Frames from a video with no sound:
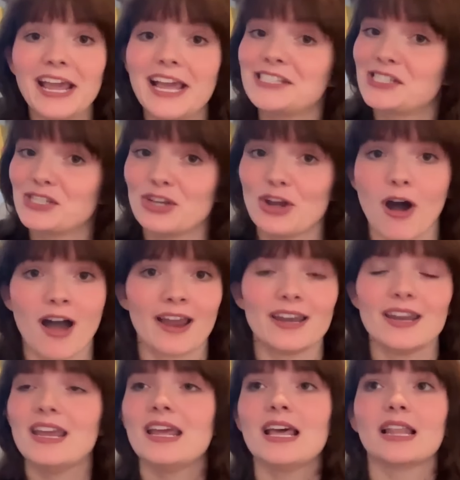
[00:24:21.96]
it's not
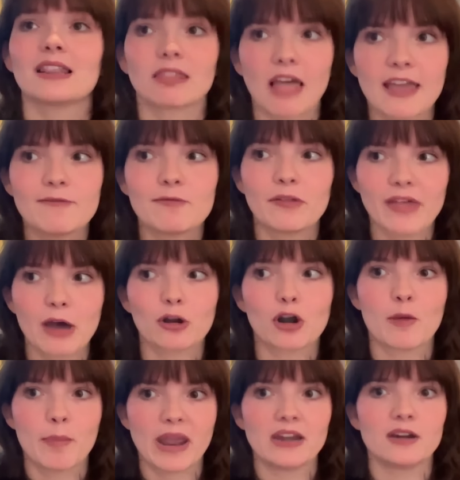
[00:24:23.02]
life without
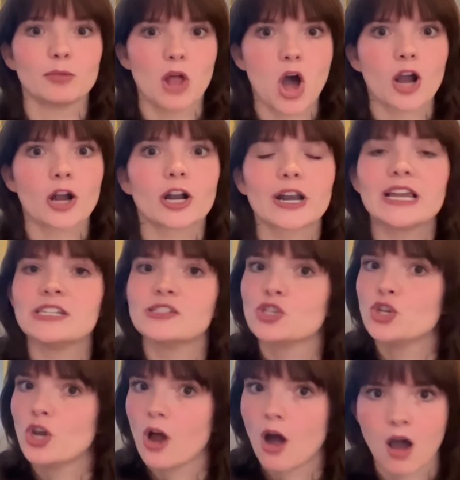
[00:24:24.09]
our beta blocker is
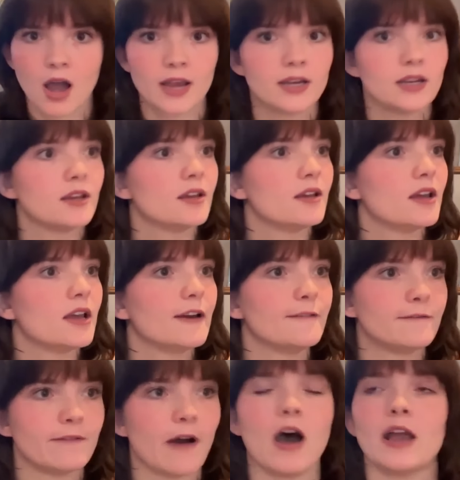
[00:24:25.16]
not
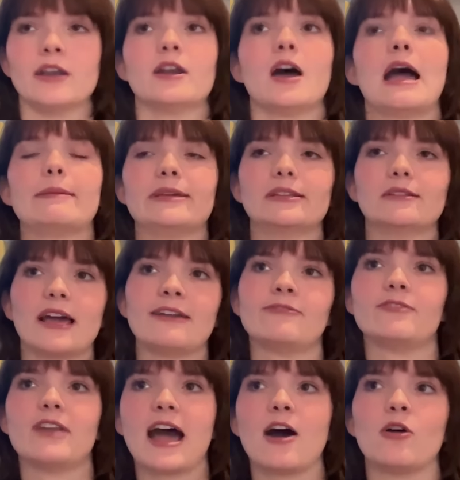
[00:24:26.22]
fun. I mean,
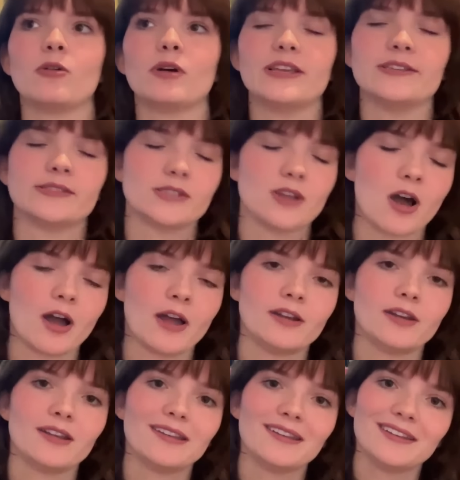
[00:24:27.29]
life now is not
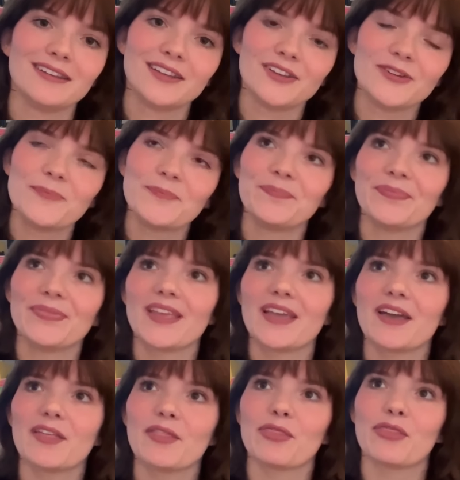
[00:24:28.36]

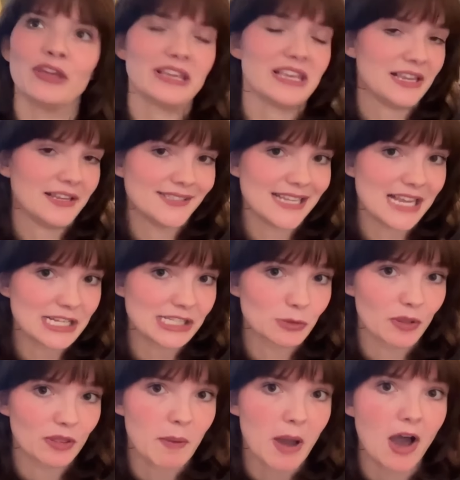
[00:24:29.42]
the easiest
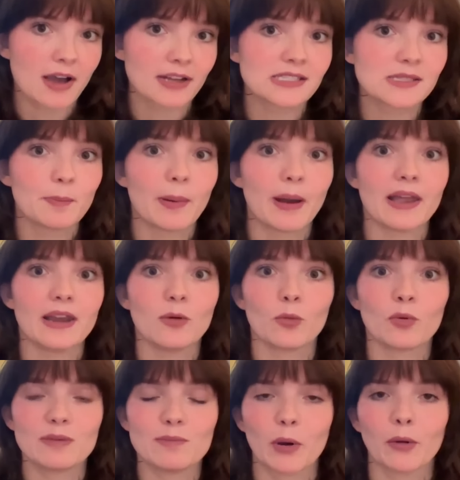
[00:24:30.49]
with pots, but
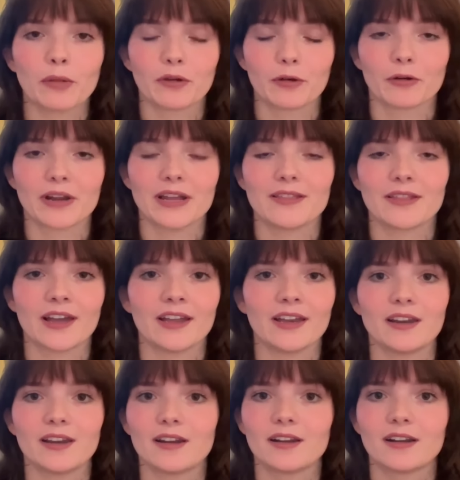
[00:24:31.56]
we both agree that
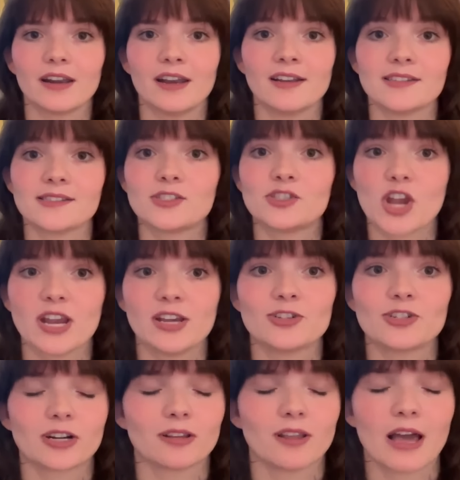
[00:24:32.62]
it has
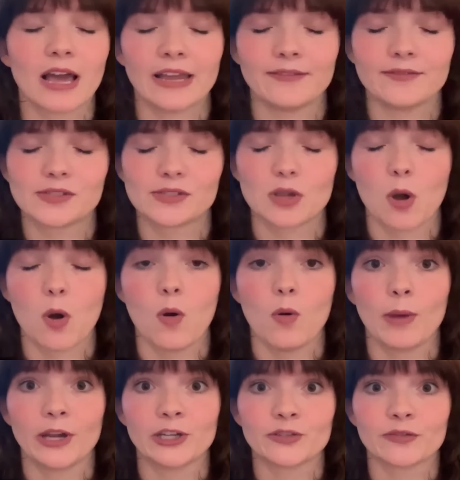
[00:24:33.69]
changed our lives so
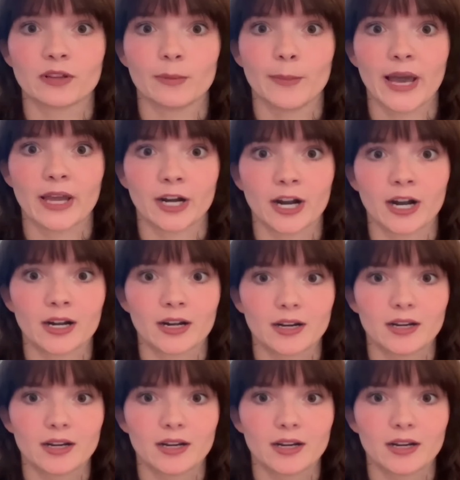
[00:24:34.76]
much for the better.